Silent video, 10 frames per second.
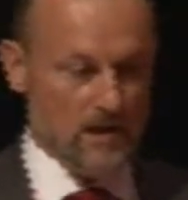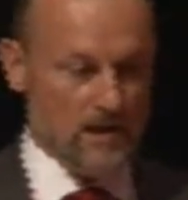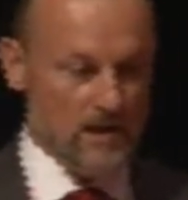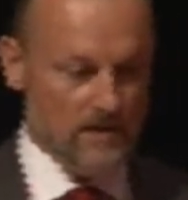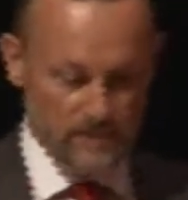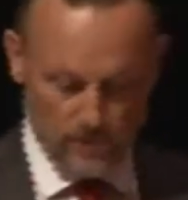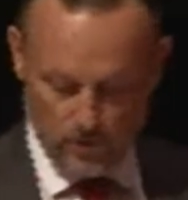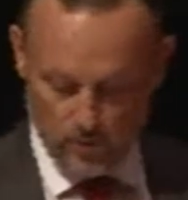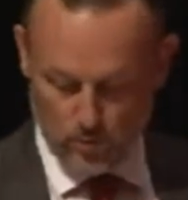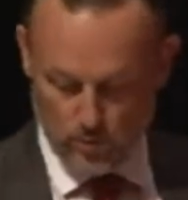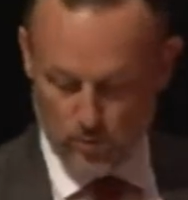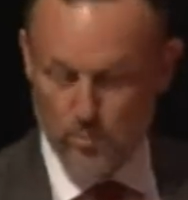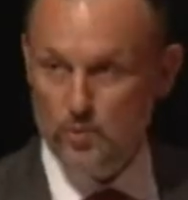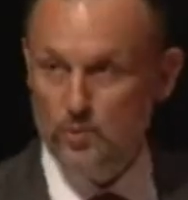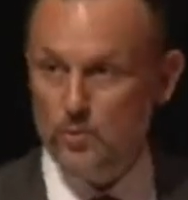If you
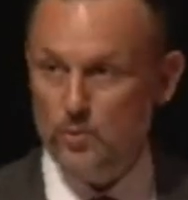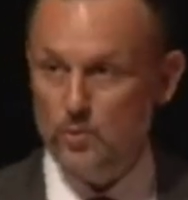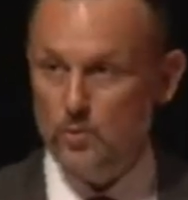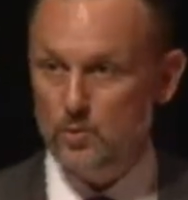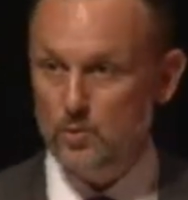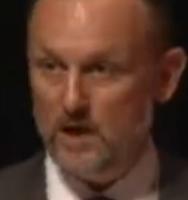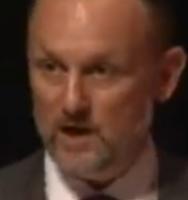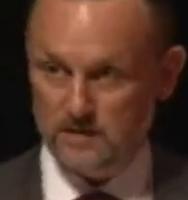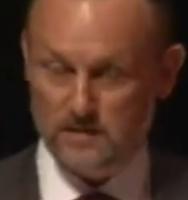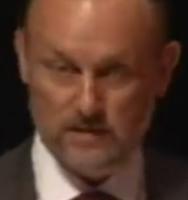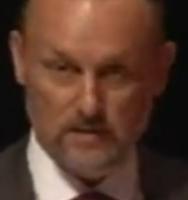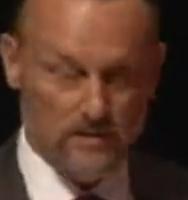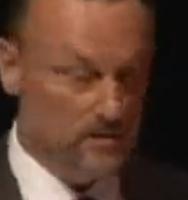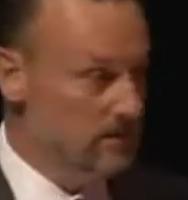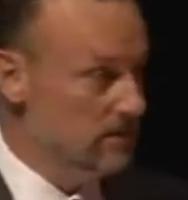ask
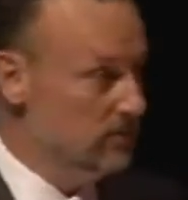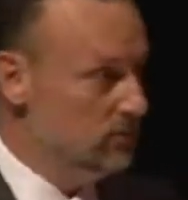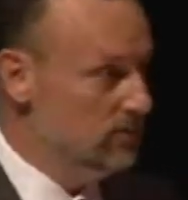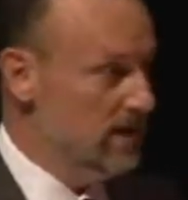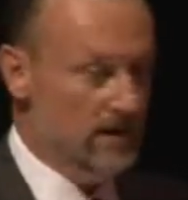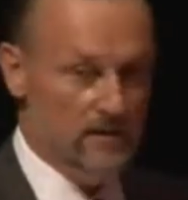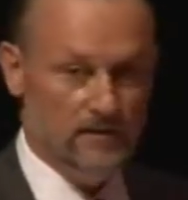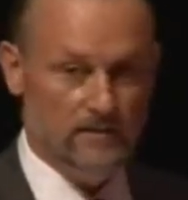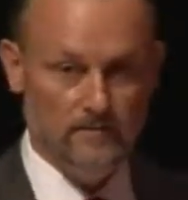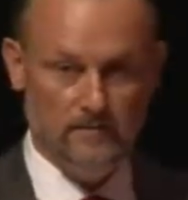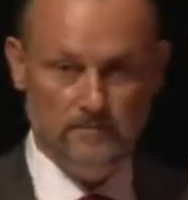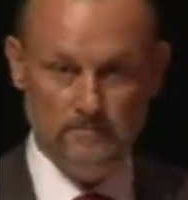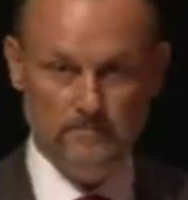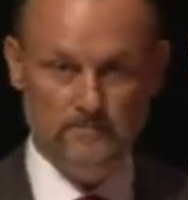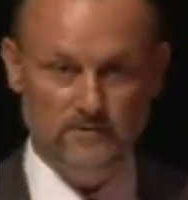today
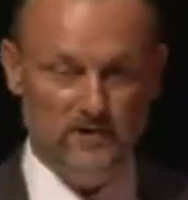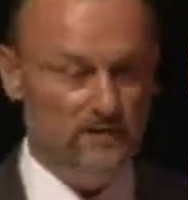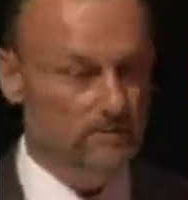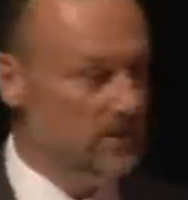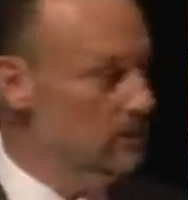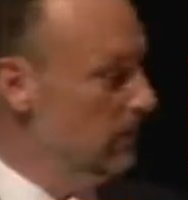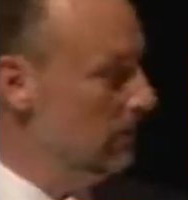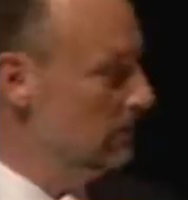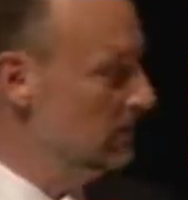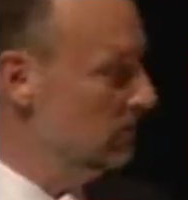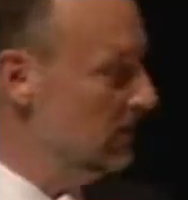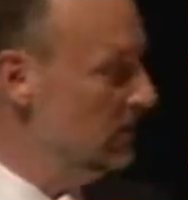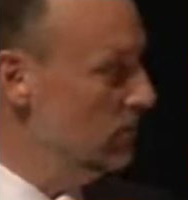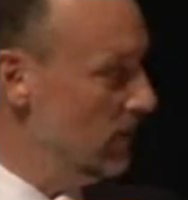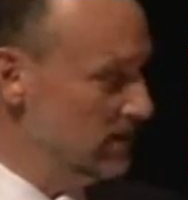10 people to tell
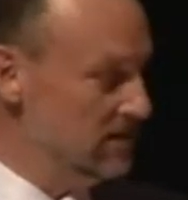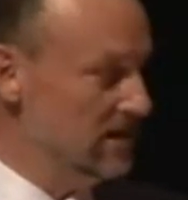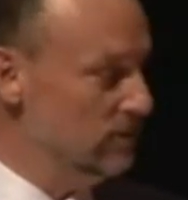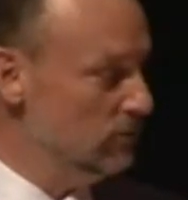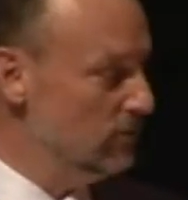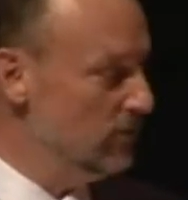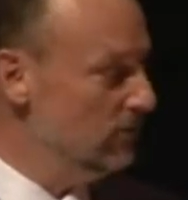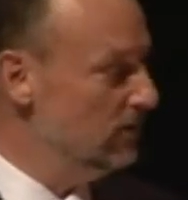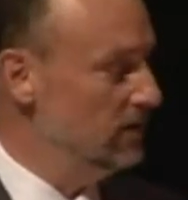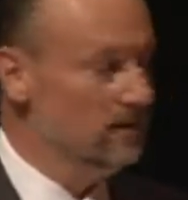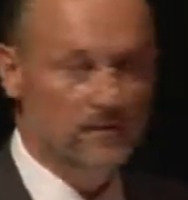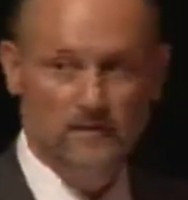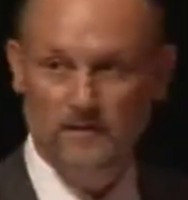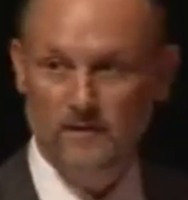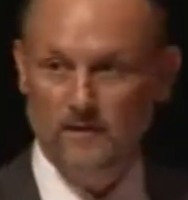you what is cloud computing,
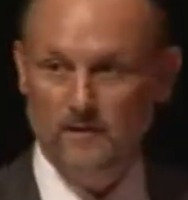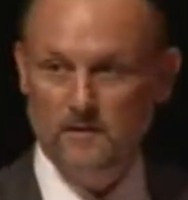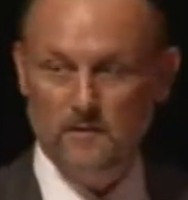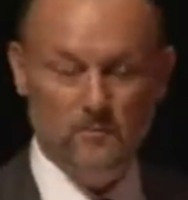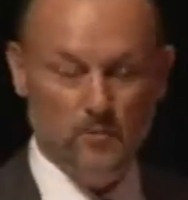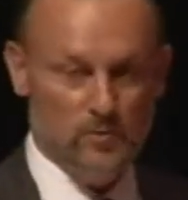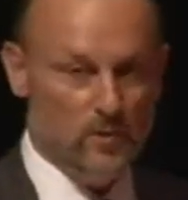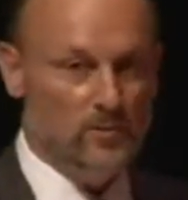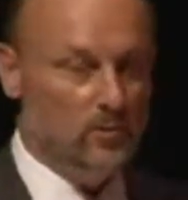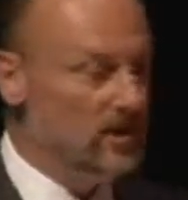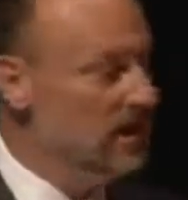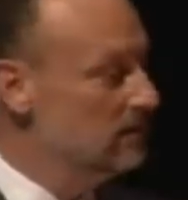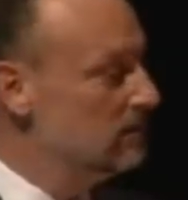most probably you get